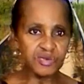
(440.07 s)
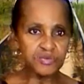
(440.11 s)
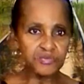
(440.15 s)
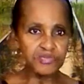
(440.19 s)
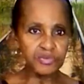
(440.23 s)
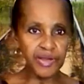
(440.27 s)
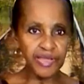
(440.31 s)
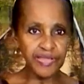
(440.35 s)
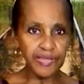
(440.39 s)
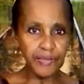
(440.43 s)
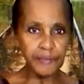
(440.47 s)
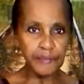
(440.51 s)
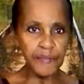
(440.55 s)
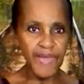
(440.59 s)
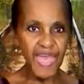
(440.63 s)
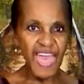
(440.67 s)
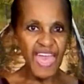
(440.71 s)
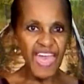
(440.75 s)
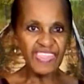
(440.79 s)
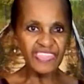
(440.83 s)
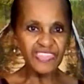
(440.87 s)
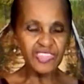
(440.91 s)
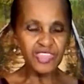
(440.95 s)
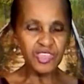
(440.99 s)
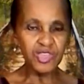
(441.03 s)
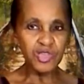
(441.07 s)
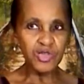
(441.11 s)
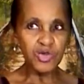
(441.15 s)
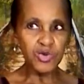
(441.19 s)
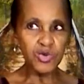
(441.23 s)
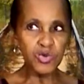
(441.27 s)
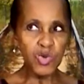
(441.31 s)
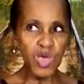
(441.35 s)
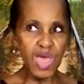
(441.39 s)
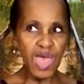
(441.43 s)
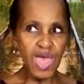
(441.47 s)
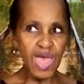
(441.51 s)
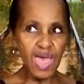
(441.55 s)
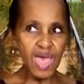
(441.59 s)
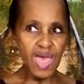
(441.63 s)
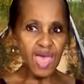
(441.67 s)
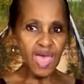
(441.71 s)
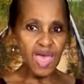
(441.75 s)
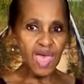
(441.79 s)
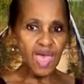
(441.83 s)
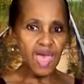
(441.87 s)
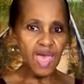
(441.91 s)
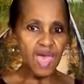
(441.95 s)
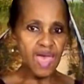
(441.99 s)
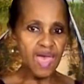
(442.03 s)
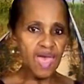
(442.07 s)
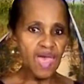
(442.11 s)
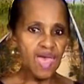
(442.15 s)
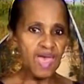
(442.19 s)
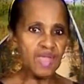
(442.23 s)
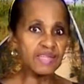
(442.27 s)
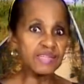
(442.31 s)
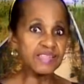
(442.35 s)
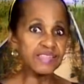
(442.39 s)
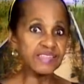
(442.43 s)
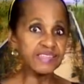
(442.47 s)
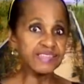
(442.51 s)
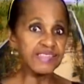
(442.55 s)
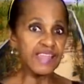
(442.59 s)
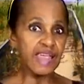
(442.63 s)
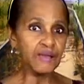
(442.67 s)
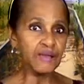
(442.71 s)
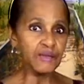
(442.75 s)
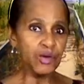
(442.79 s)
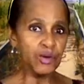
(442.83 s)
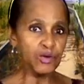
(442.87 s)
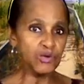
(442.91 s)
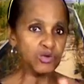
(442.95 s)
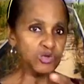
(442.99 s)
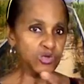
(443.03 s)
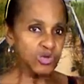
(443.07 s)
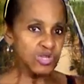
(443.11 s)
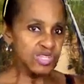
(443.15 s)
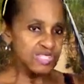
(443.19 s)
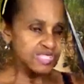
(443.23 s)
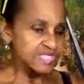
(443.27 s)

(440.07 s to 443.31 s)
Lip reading: and brother, Matthew and Sarah. Hold on a